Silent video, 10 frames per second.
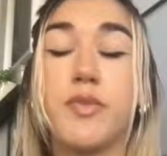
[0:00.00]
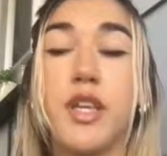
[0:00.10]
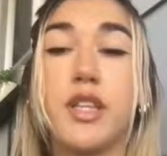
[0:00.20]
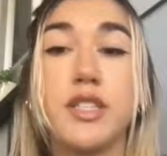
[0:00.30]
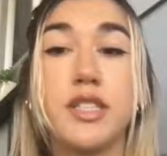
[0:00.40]

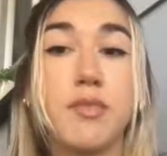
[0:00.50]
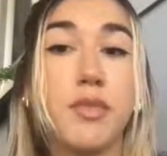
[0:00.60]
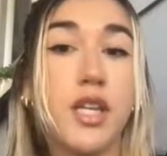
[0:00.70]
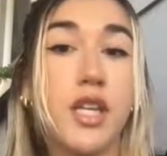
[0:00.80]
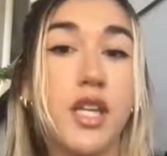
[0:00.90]
This can
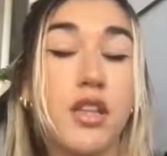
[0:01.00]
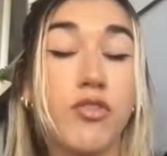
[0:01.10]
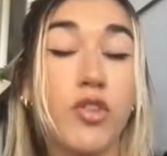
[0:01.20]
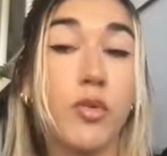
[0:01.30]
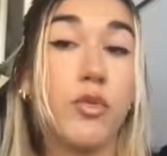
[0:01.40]
be in the
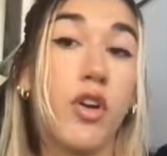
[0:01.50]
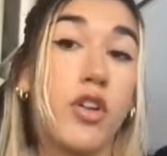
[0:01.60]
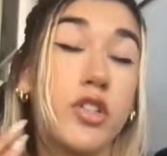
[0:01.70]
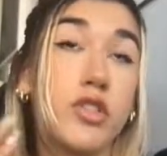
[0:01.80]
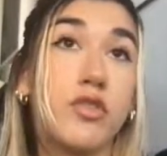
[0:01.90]
form of
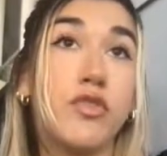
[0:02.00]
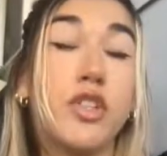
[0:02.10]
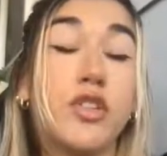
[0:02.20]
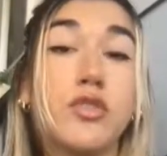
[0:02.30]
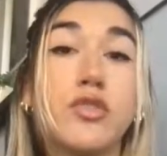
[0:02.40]
honest
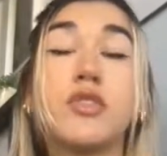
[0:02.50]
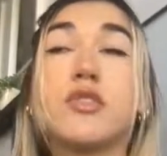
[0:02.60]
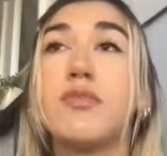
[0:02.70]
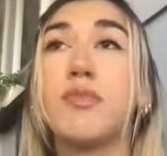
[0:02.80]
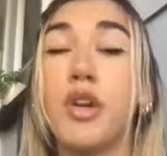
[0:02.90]
reviews,
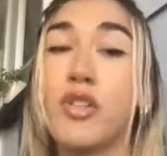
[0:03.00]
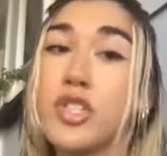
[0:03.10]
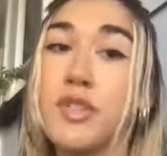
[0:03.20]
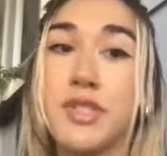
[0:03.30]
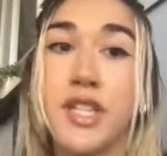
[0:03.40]

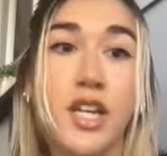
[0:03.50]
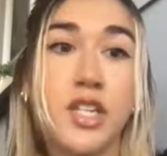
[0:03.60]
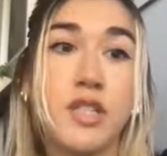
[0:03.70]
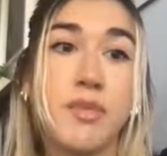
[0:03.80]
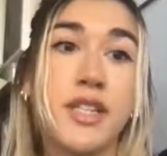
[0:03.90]
partnerships that
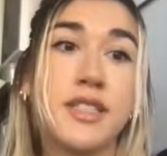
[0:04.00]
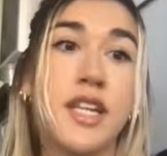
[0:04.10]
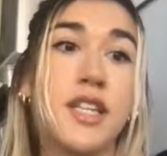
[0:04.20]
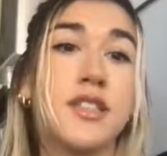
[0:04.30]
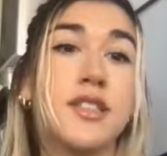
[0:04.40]
actually make
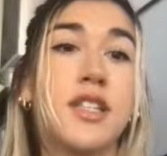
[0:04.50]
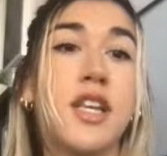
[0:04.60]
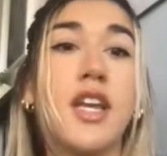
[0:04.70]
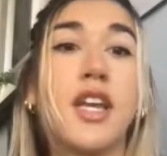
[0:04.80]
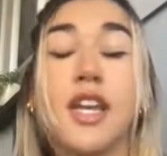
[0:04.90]
sense,
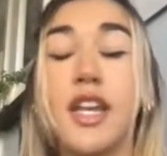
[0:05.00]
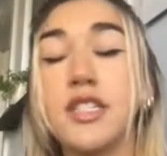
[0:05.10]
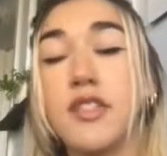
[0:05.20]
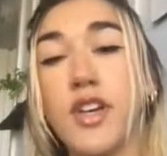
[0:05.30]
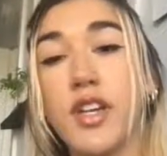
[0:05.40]
connected
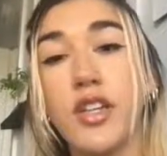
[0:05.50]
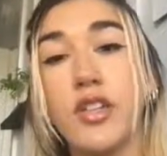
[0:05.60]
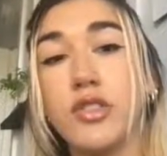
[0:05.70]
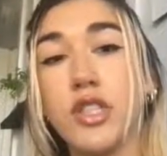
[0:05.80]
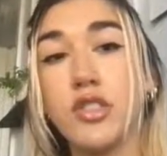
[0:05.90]

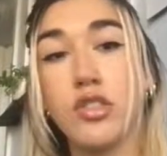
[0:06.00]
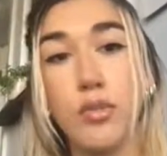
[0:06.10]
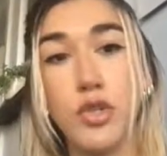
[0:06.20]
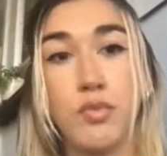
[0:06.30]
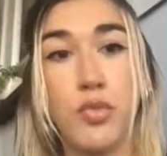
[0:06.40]
values, and so
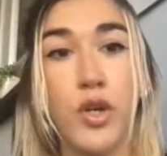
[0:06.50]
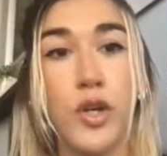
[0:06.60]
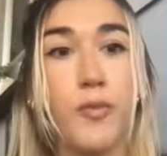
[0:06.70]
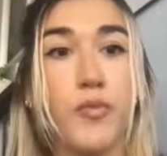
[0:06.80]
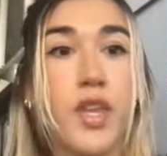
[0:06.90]
much more.
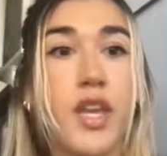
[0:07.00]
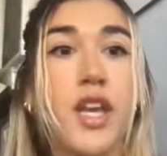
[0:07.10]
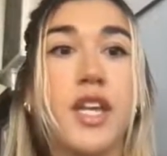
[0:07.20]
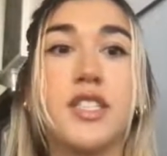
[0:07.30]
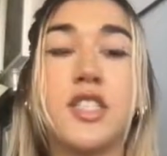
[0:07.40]

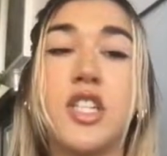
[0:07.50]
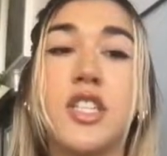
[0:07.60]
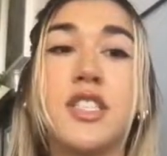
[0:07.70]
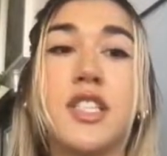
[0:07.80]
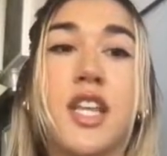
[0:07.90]
It's
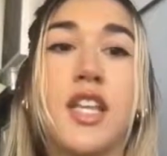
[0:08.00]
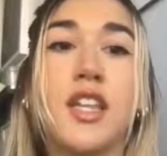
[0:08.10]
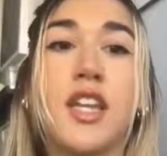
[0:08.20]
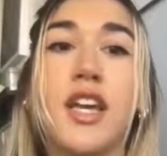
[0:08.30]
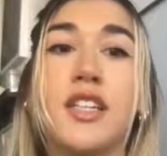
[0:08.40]
suggested then that
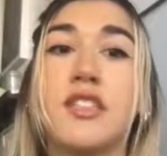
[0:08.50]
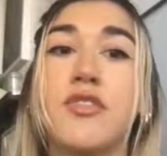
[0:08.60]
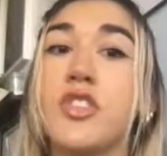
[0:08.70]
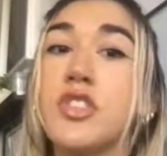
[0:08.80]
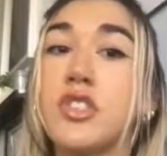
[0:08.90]
as the
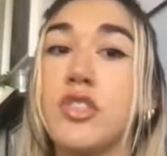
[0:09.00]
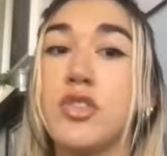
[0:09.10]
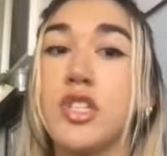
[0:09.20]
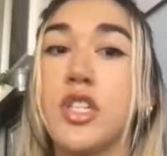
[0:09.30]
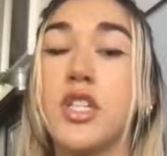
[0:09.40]
first
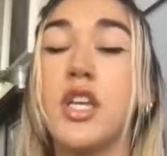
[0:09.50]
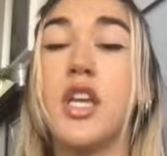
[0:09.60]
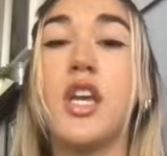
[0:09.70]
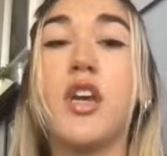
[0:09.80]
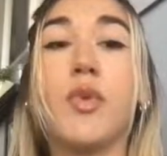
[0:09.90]
solution,
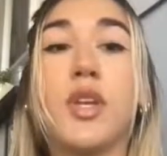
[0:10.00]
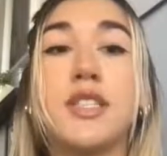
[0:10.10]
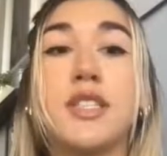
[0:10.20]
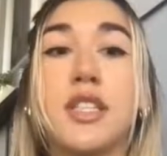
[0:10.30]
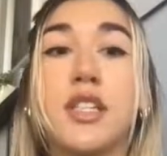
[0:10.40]
we
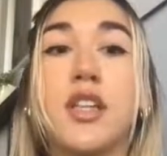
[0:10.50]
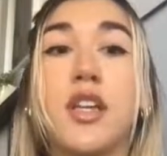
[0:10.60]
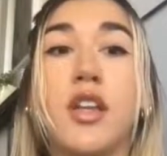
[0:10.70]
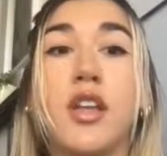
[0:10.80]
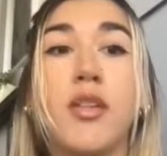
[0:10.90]
instill a
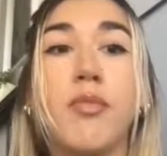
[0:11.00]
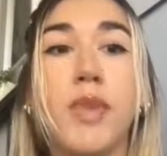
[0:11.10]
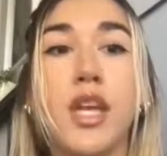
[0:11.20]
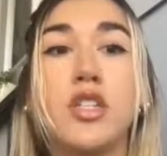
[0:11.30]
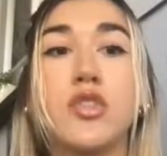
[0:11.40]

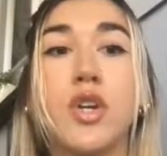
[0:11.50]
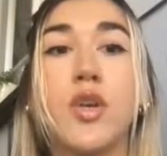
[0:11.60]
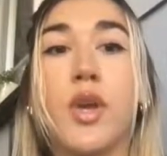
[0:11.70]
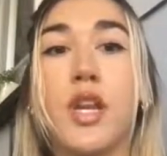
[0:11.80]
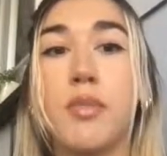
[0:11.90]
mandatory
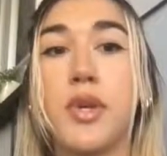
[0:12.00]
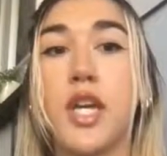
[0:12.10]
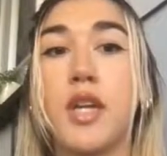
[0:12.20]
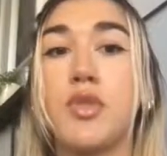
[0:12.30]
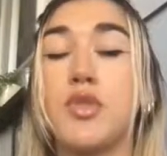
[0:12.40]
waiting
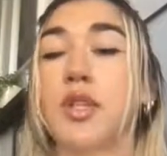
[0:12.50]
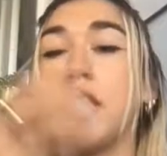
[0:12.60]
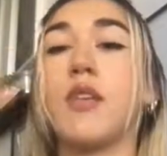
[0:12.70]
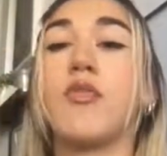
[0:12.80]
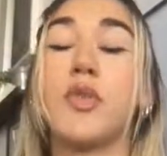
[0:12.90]
period between the
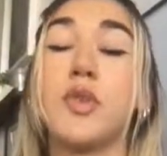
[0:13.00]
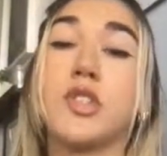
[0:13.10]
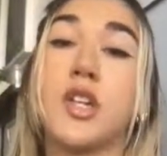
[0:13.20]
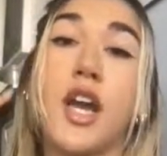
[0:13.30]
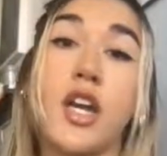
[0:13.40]
influencer
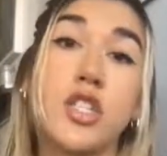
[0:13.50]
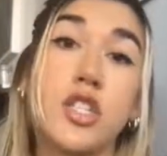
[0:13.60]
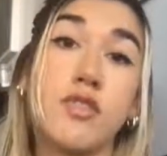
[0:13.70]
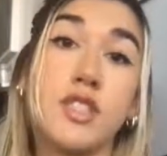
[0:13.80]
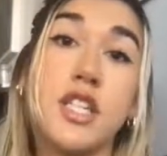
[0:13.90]
actually
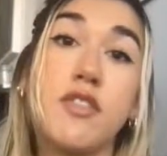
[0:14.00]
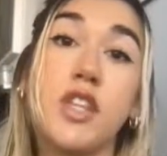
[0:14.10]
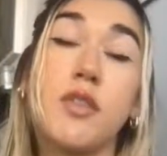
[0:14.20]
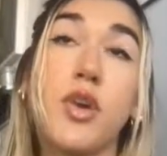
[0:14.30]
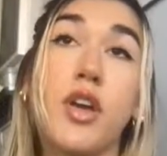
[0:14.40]
receiving the
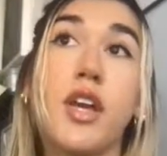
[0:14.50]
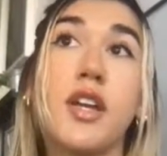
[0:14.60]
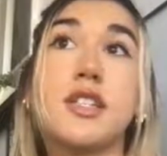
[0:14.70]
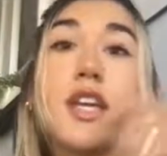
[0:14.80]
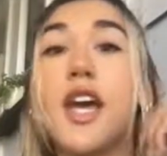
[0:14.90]
product
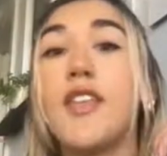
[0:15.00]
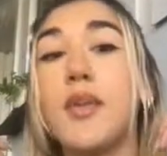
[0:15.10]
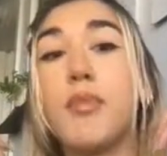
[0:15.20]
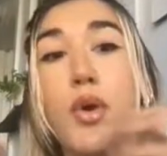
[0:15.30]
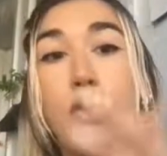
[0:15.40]
and then
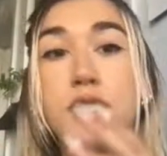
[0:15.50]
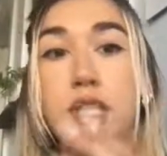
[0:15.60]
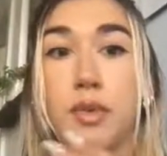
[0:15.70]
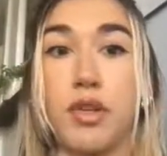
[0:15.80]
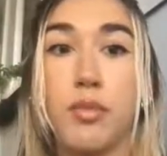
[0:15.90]
posting
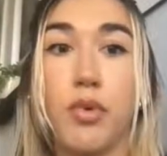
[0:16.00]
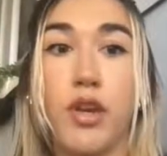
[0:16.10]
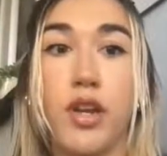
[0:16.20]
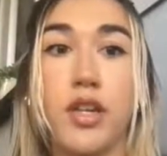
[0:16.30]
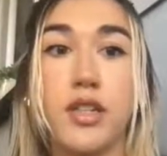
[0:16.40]
about the
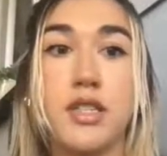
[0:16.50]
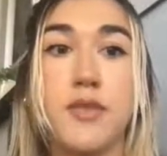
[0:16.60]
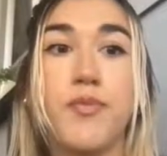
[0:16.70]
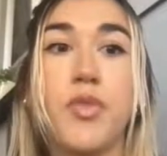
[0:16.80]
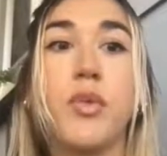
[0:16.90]
product.
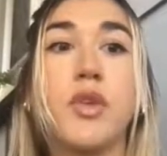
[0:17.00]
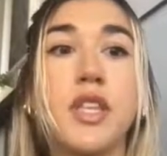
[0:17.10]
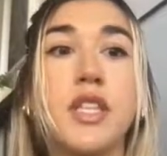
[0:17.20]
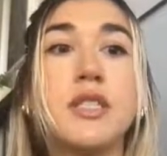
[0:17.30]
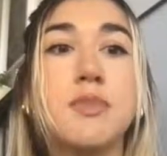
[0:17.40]
Within
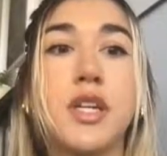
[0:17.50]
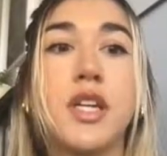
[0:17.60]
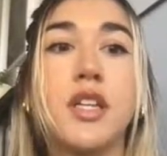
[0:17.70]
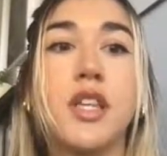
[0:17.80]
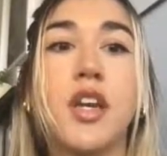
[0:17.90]
this
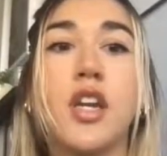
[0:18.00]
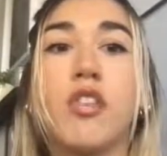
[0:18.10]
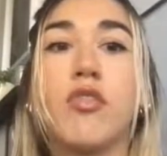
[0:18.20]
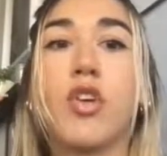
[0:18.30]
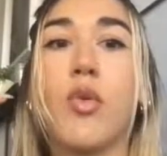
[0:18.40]
period, they are
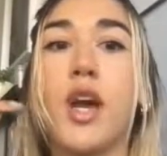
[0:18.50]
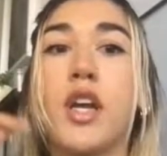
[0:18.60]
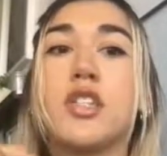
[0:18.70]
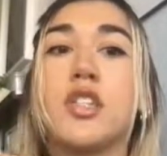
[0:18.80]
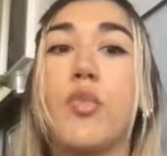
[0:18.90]
required
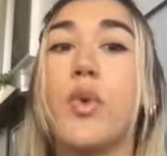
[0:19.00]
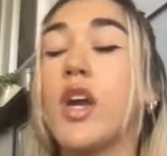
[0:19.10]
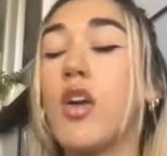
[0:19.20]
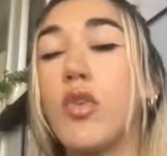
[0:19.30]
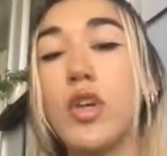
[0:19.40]
to wear
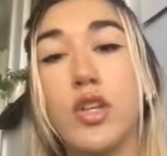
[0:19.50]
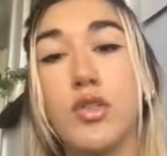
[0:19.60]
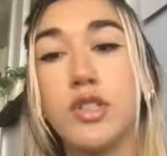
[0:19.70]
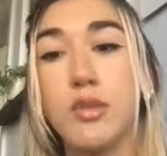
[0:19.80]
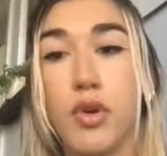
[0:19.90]
or use
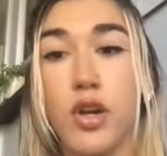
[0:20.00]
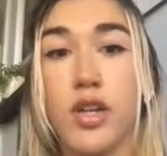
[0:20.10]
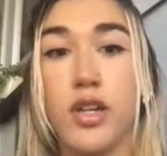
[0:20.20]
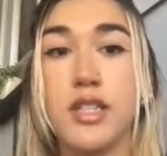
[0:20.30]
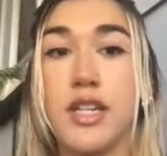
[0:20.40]
the
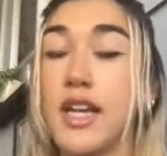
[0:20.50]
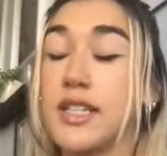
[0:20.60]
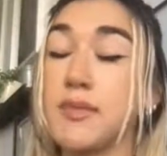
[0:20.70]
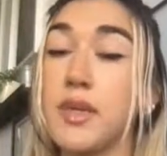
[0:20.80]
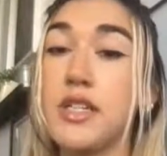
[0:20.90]
product an X
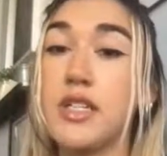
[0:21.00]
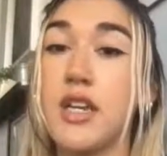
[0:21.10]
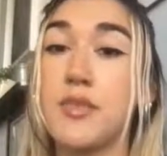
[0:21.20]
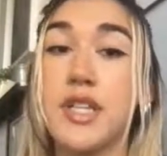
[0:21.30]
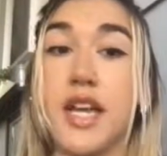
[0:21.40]
amount of
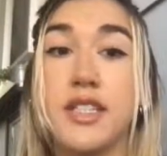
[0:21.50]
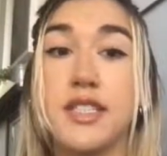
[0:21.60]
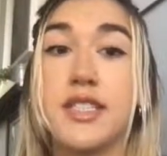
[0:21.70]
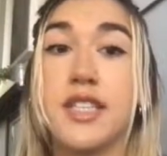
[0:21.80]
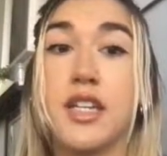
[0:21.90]
times as
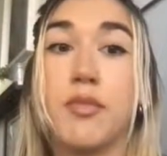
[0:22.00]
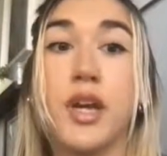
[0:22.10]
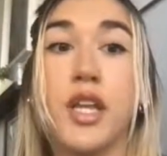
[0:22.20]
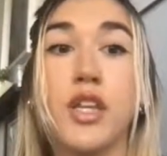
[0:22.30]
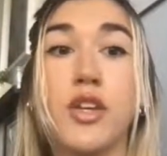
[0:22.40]
decided by
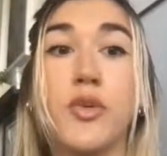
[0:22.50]
you.